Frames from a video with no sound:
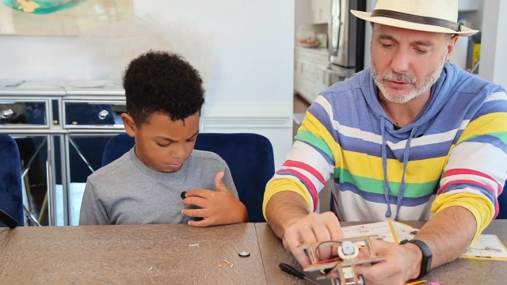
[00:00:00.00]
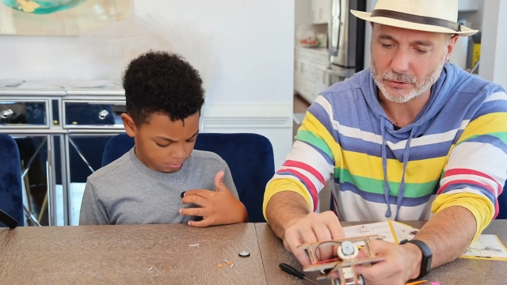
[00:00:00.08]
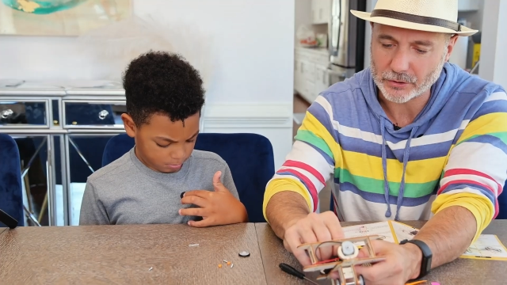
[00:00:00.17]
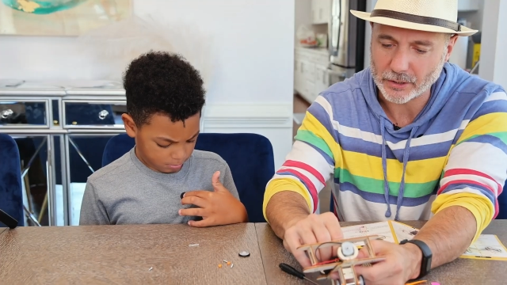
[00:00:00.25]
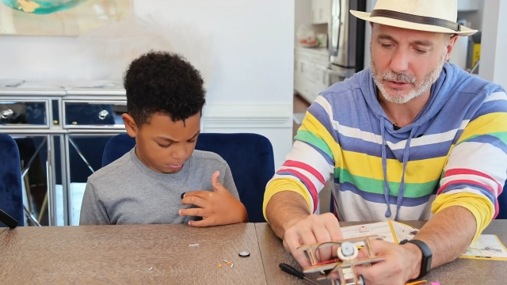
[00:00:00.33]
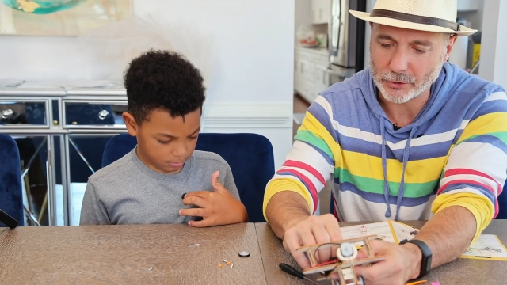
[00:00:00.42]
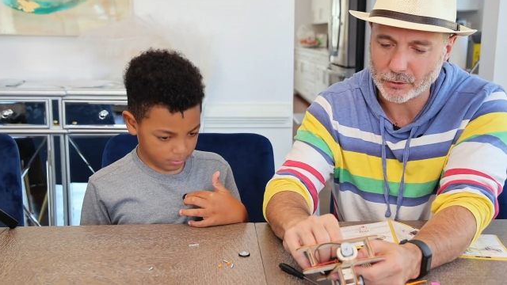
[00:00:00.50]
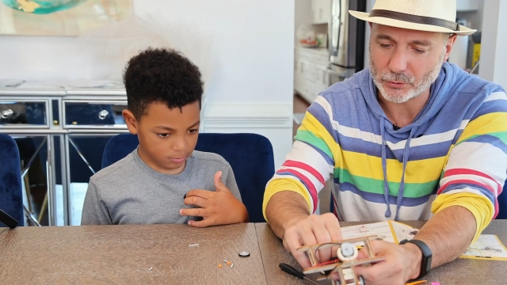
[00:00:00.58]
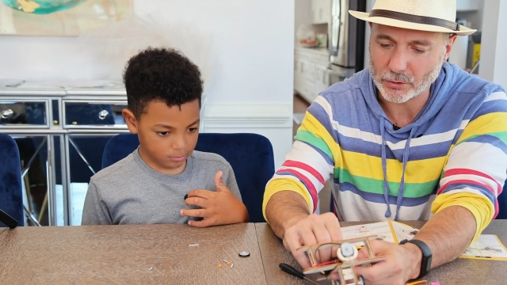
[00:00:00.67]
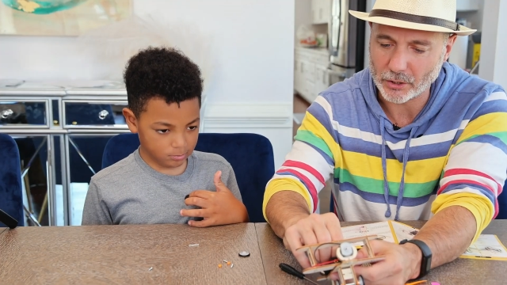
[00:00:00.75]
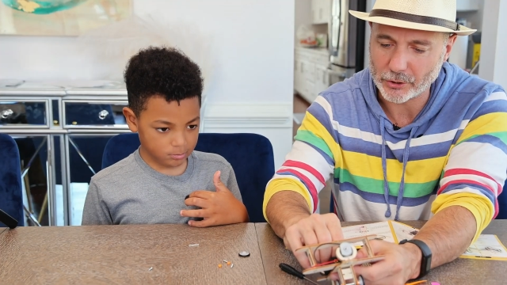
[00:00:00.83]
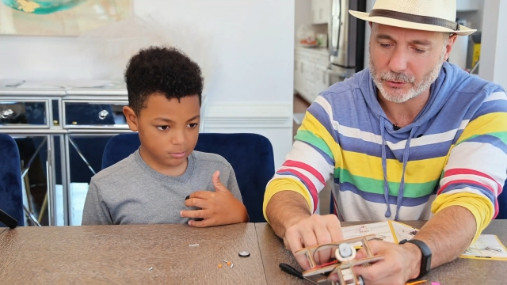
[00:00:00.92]
Speaker 1: And Jersey, are you
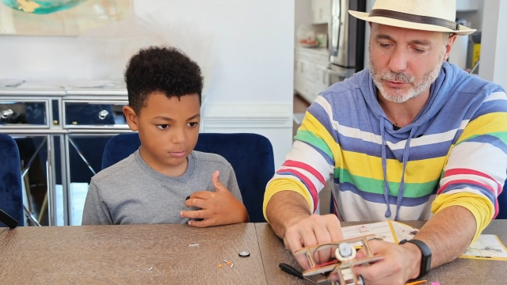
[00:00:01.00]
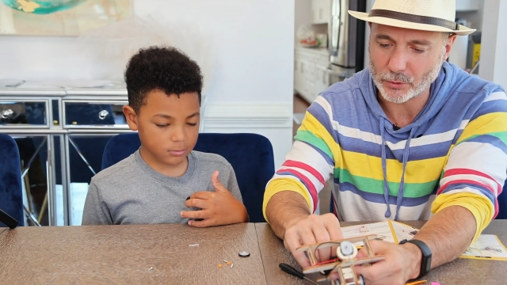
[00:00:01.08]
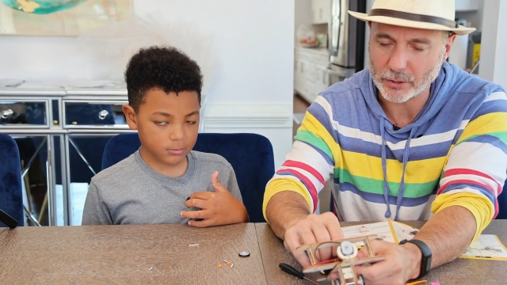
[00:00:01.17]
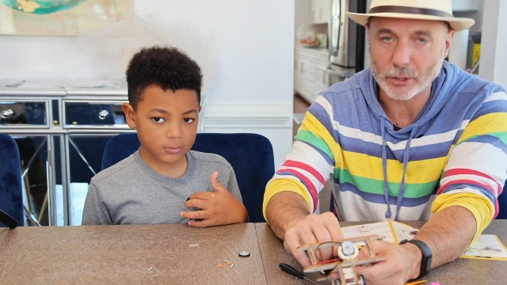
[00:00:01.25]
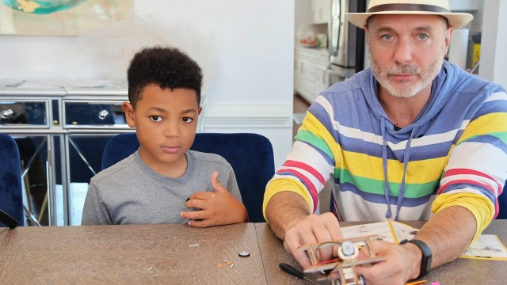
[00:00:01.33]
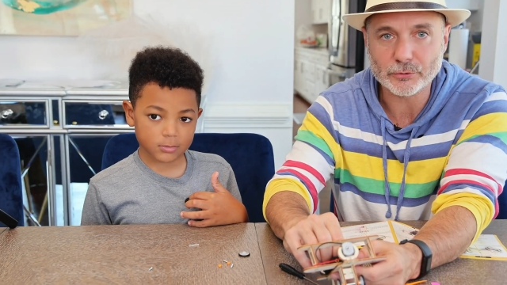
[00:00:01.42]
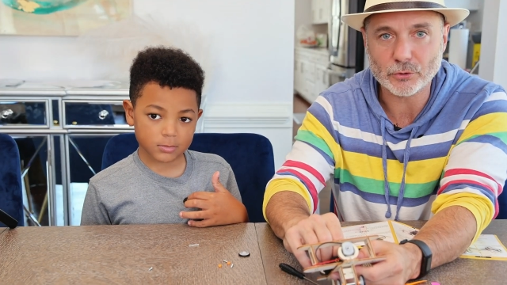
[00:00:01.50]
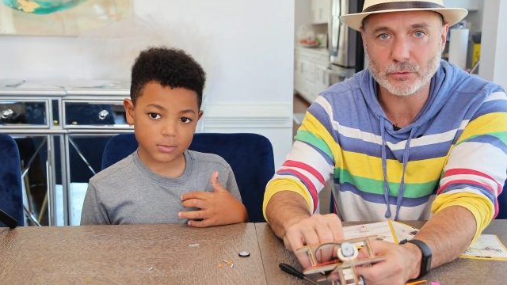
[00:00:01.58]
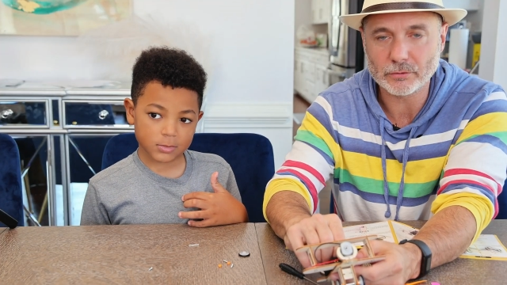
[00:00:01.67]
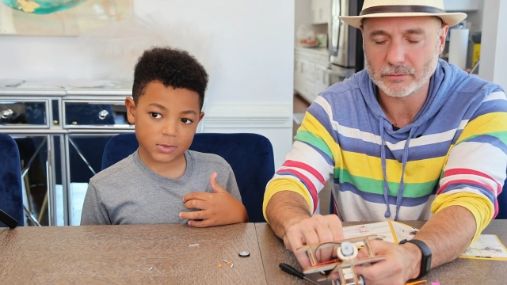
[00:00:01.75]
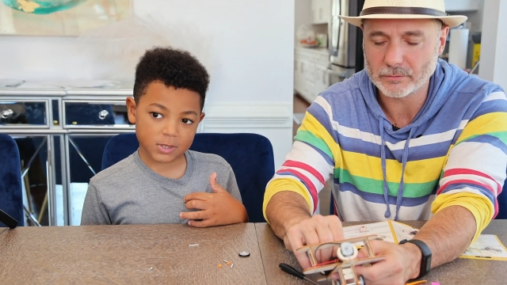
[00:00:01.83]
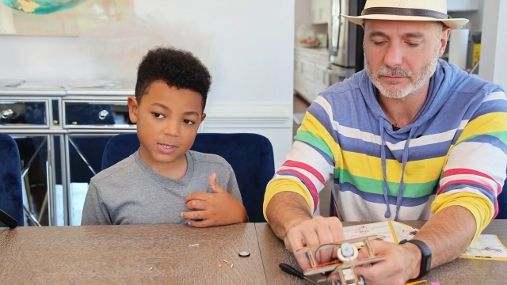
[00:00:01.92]
enjoying
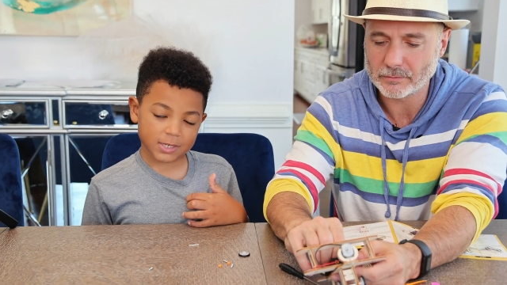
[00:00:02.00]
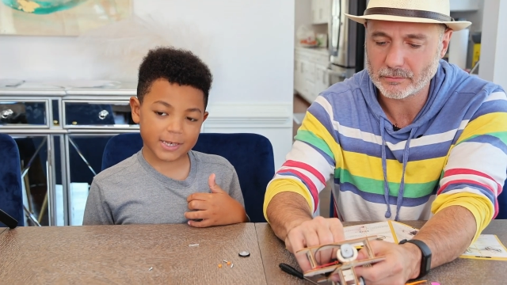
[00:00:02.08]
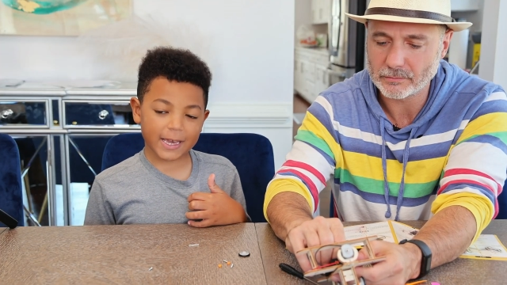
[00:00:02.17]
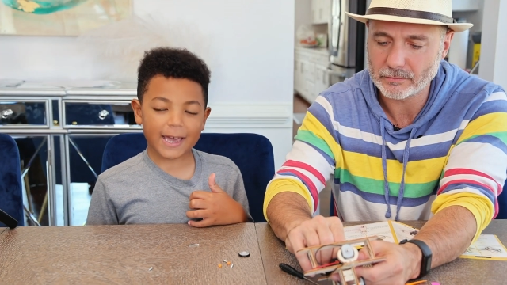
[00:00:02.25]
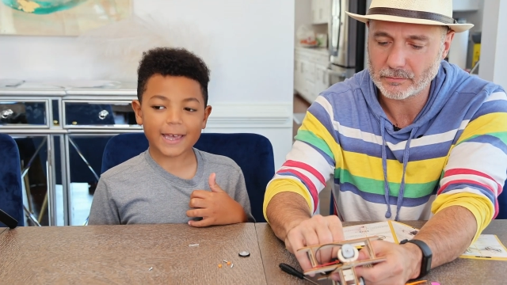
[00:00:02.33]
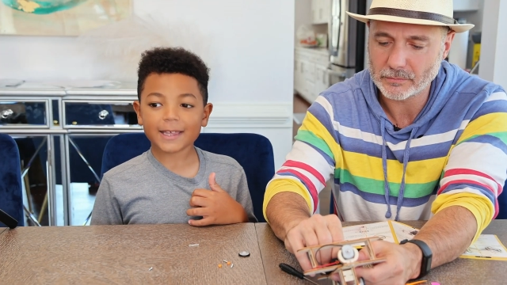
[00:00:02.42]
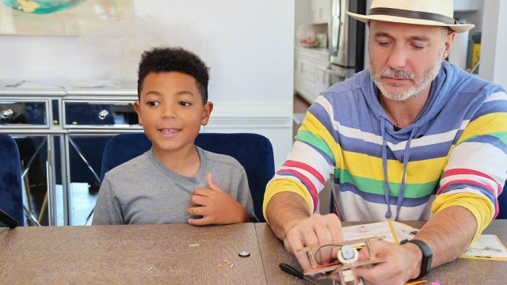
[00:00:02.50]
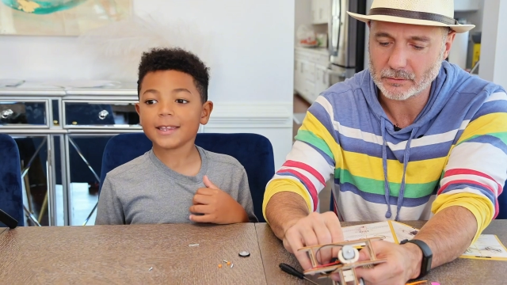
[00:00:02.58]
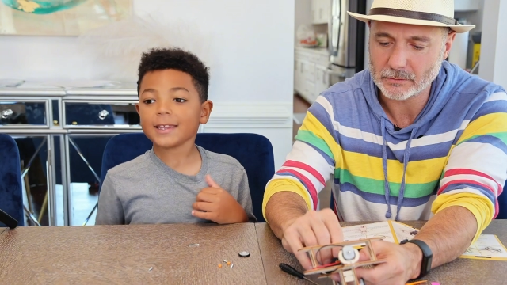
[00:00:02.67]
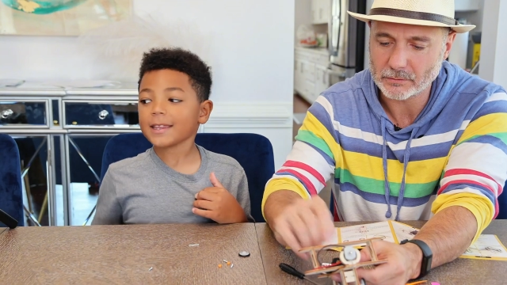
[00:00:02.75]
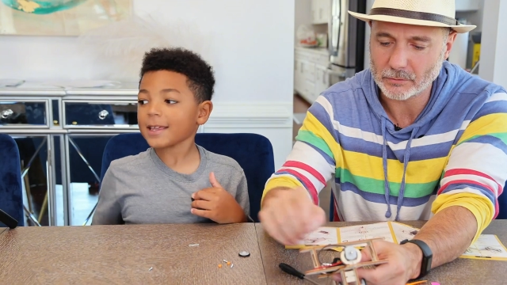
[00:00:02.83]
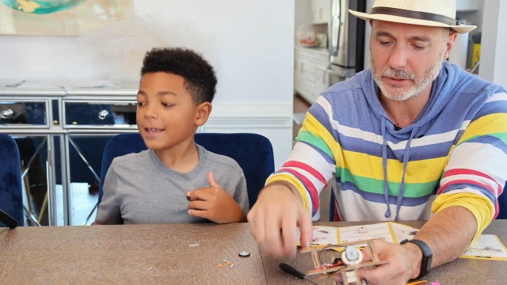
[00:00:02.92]
homeschool? Yeah.
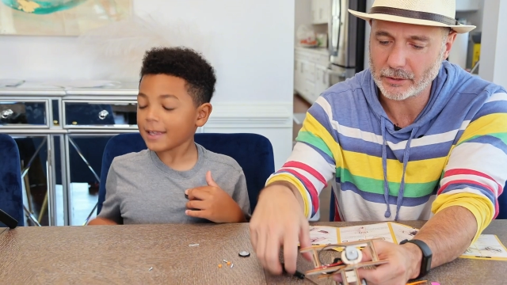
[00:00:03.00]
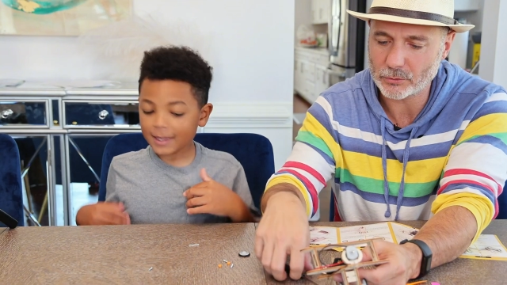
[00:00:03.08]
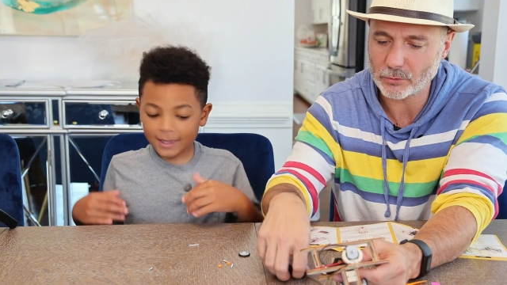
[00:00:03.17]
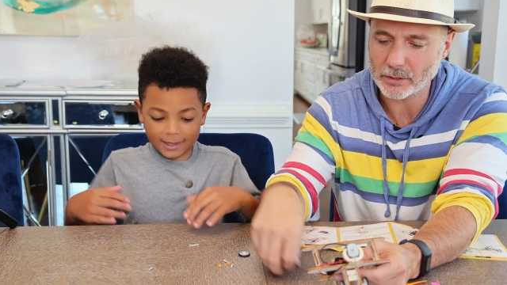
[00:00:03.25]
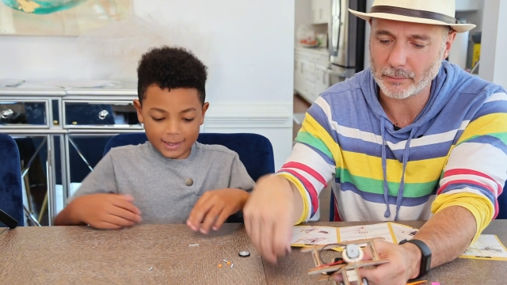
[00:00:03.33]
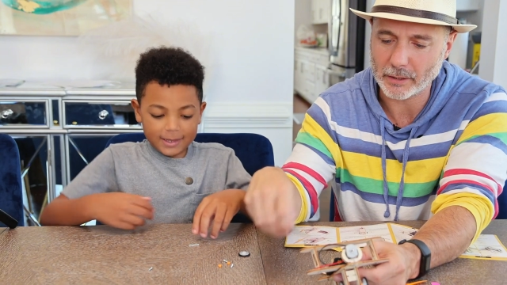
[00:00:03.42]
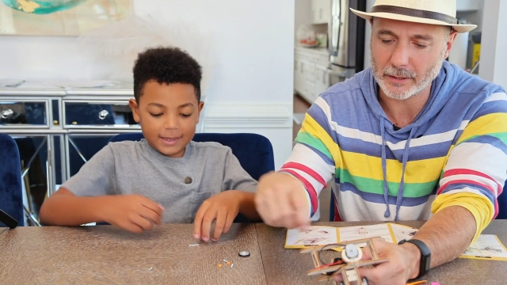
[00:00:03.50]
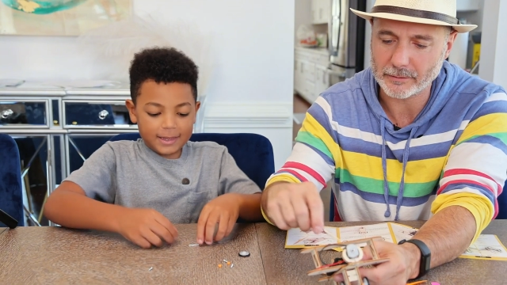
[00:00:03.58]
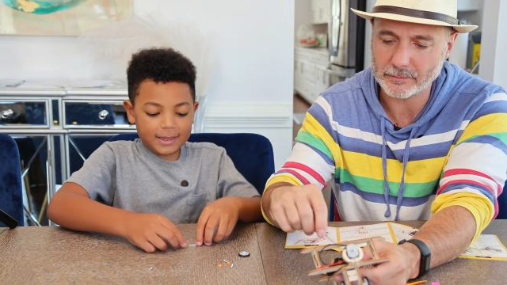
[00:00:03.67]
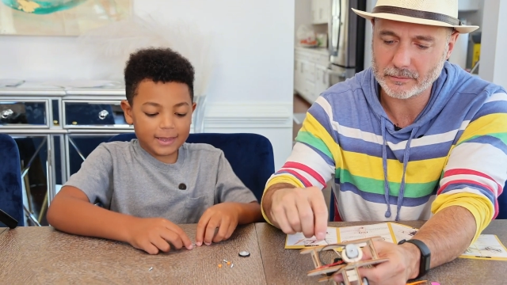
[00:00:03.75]
What are you enjoying about it?